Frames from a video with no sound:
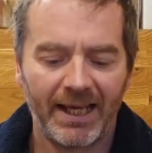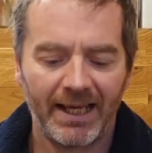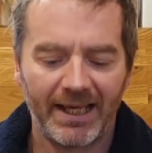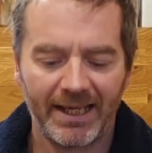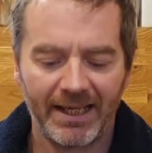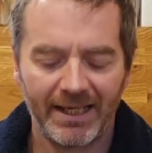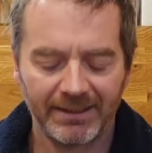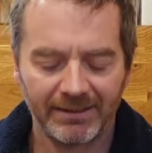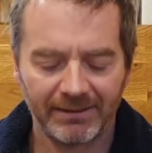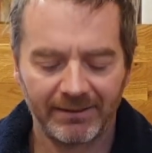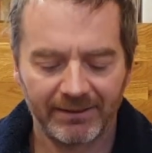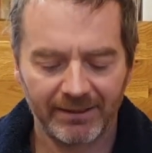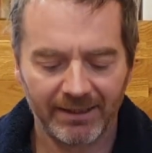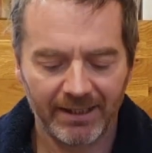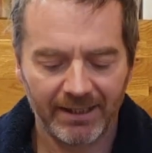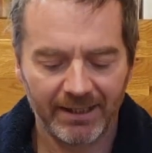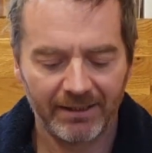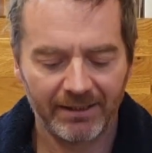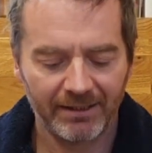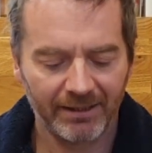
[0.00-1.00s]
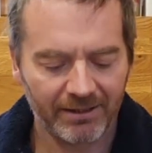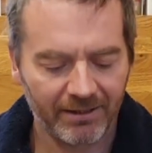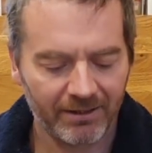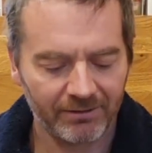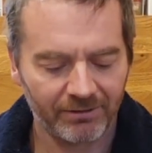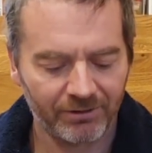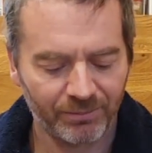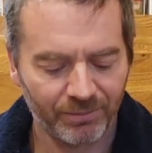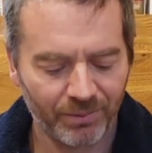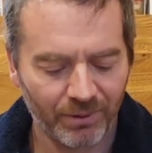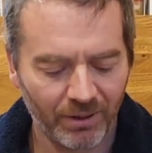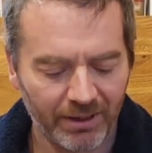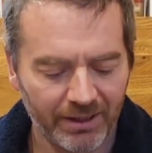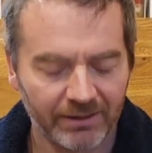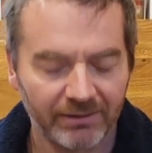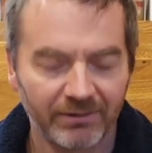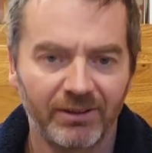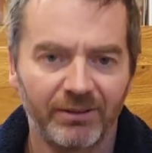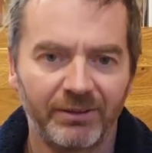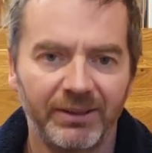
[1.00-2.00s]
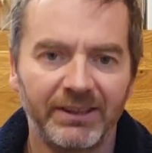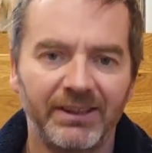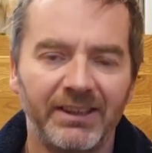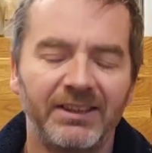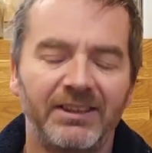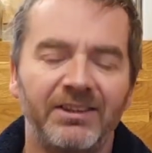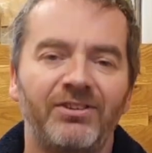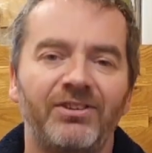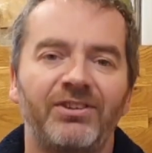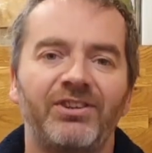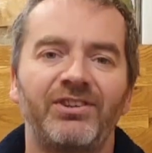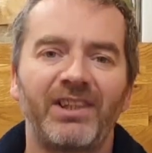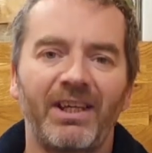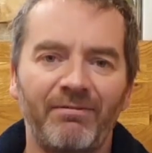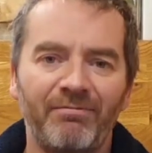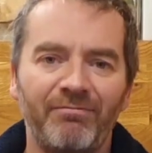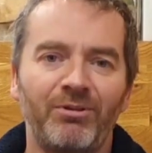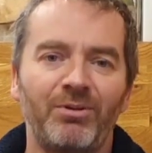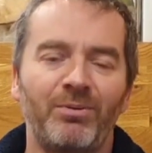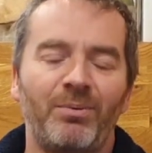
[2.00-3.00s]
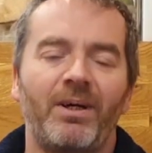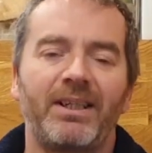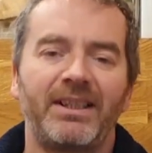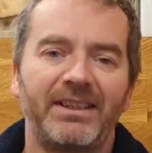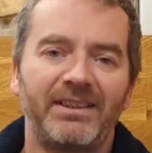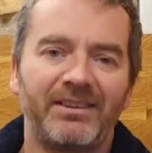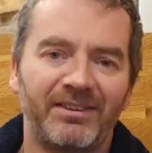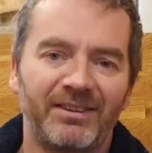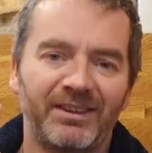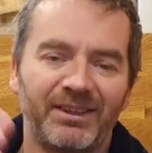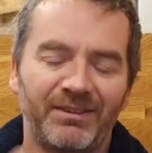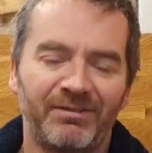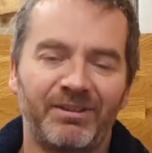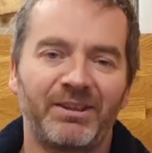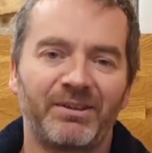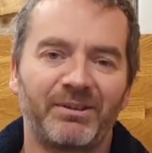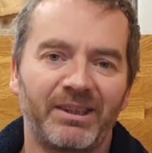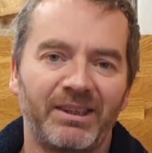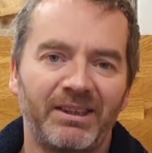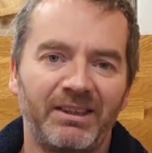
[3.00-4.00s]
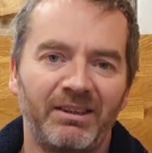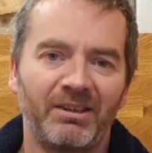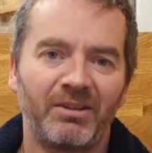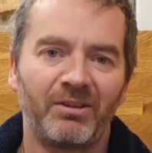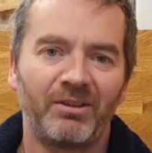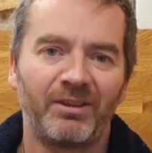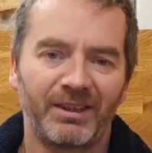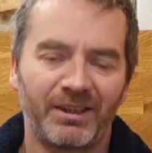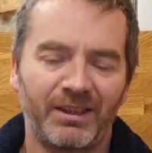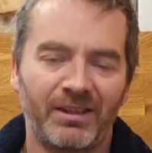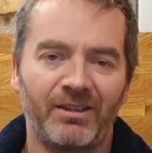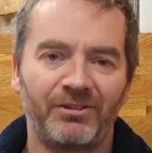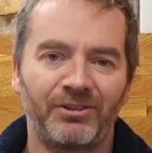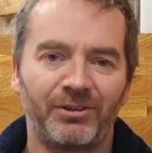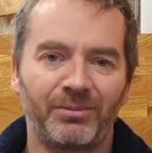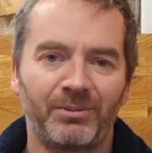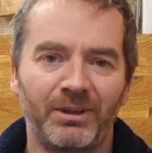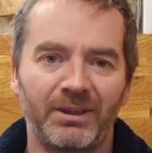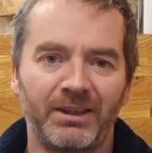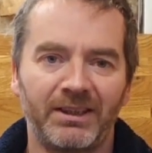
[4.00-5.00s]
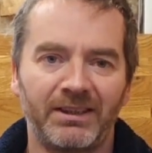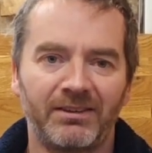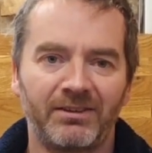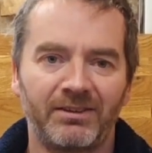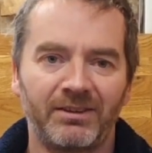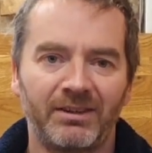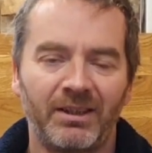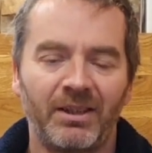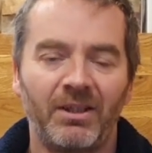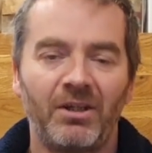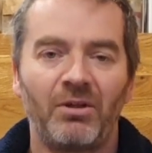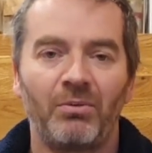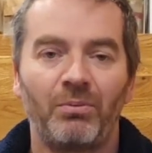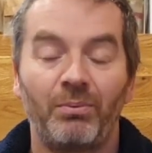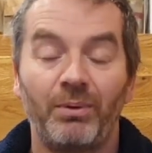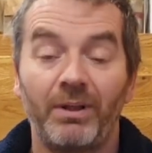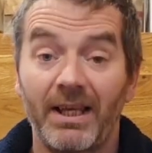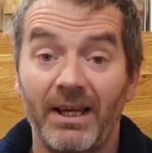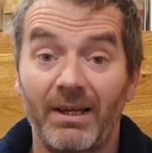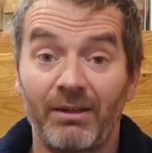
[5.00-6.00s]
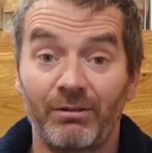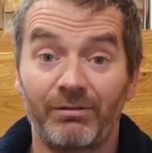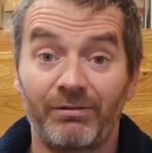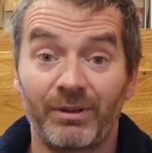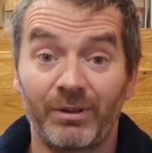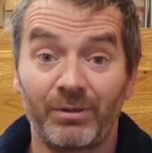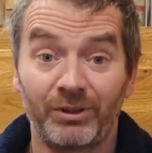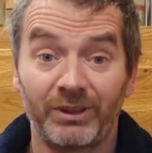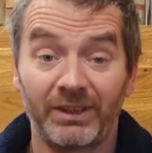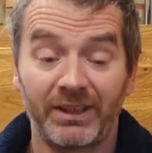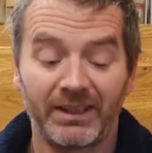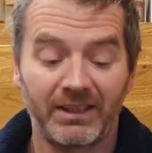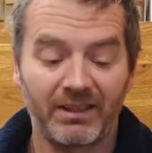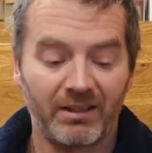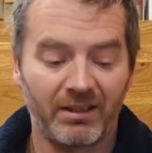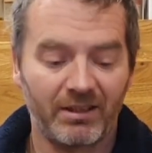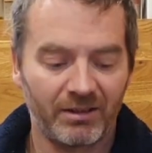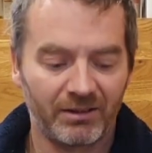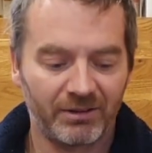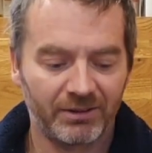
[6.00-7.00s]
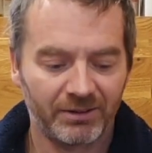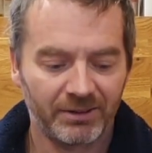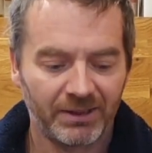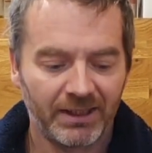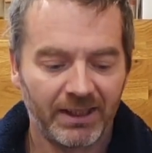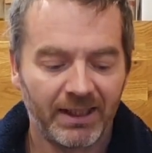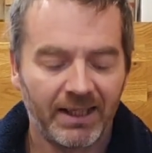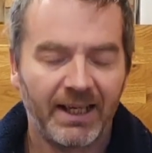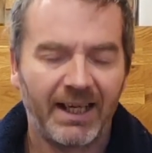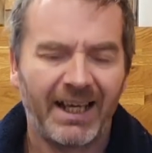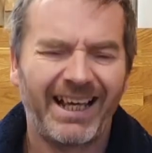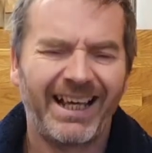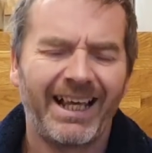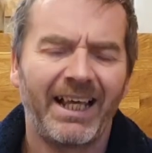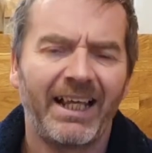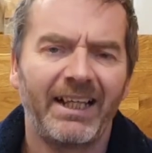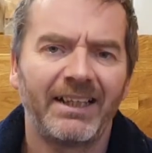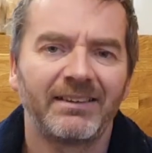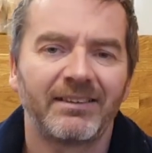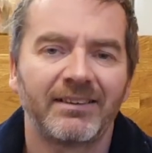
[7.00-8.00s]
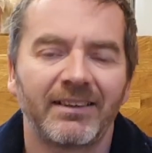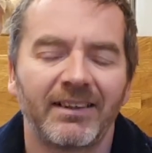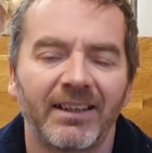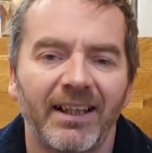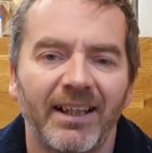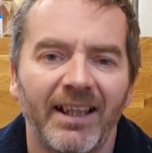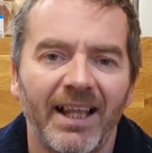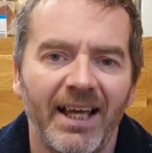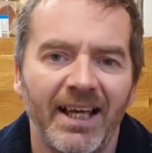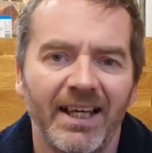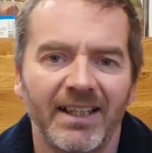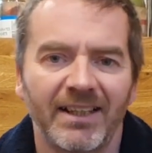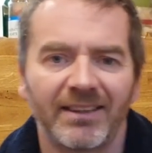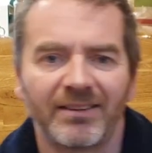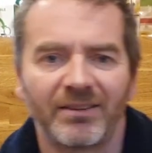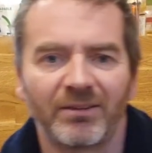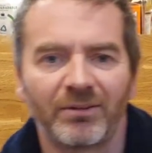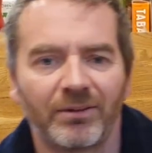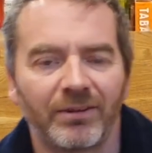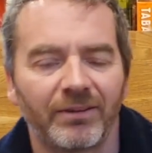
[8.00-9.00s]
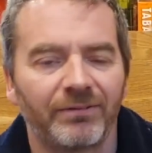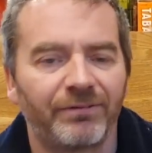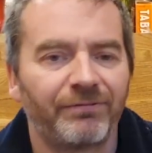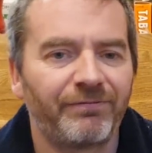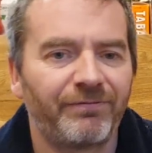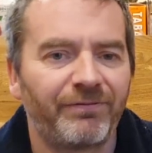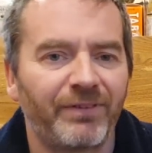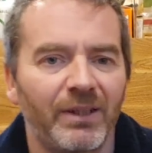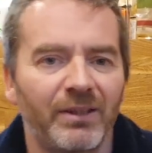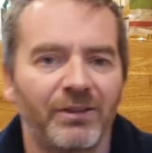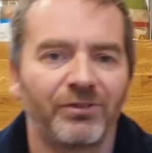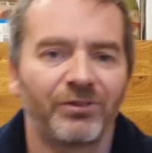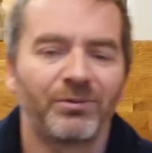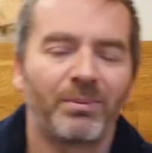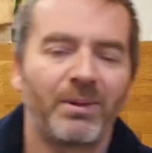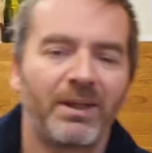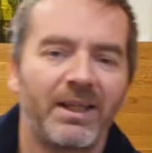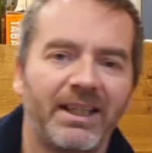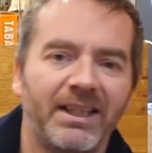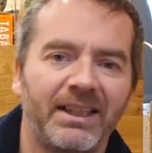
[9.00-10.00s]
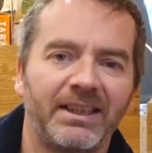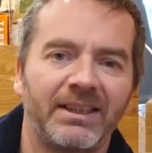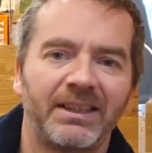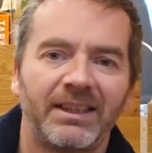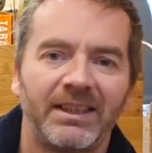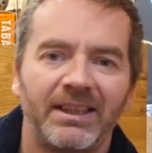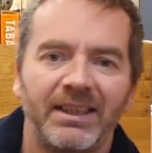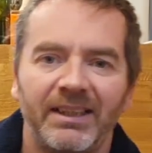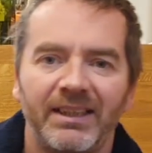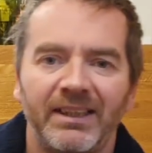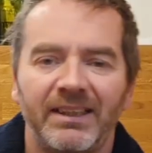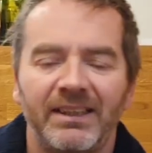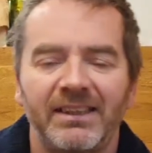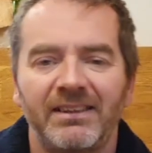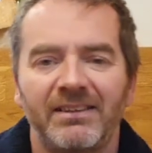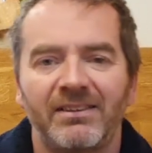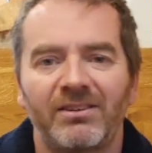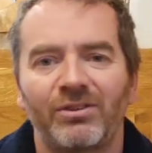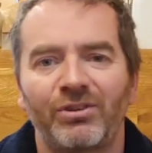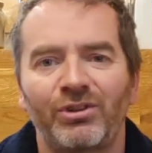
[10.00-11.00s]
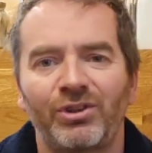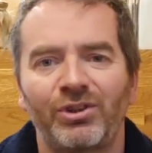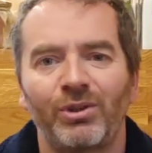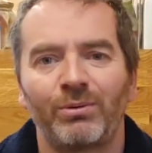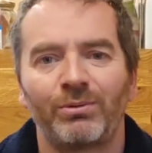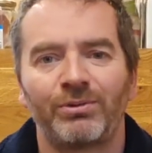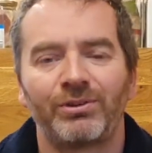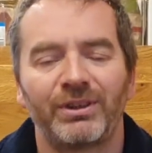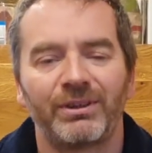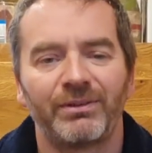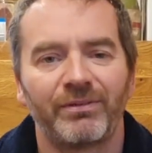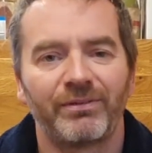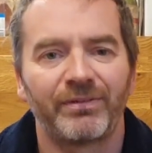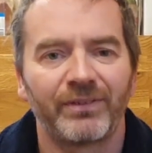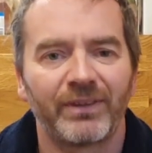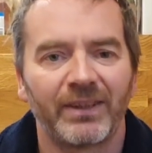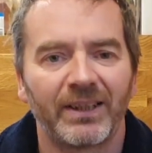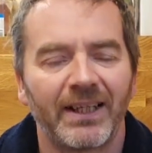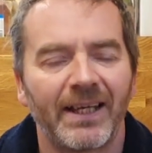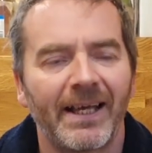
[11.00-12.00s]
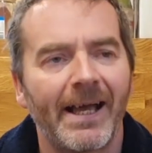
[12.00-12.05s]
And the card to wallet, so he teaches several ways of doing the card to wallet without folding the card. And that the first way is sort of